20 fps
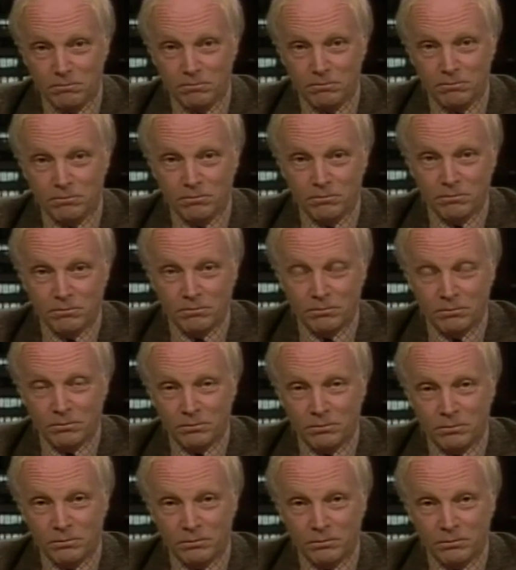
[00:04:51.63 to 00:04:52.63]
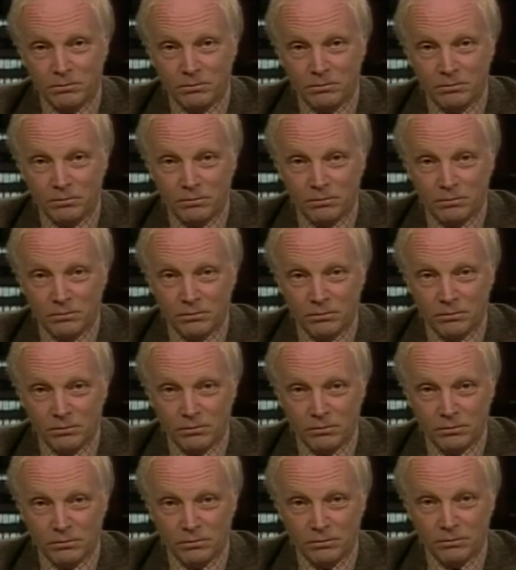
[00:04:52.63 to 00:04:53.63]
Jeff, thanks very much. Jeff Mead in
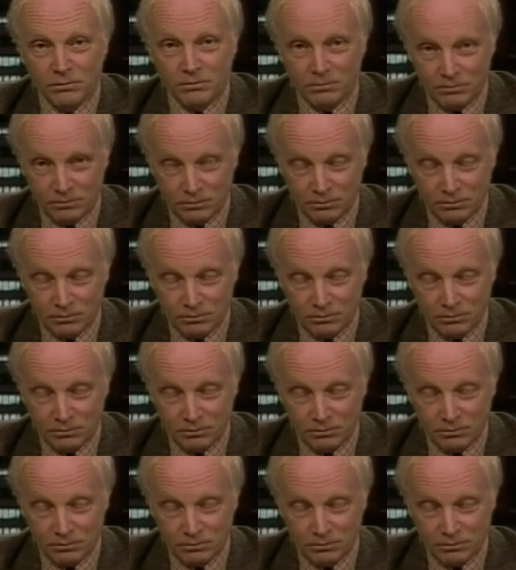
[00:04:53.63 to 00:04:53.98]
Brussels.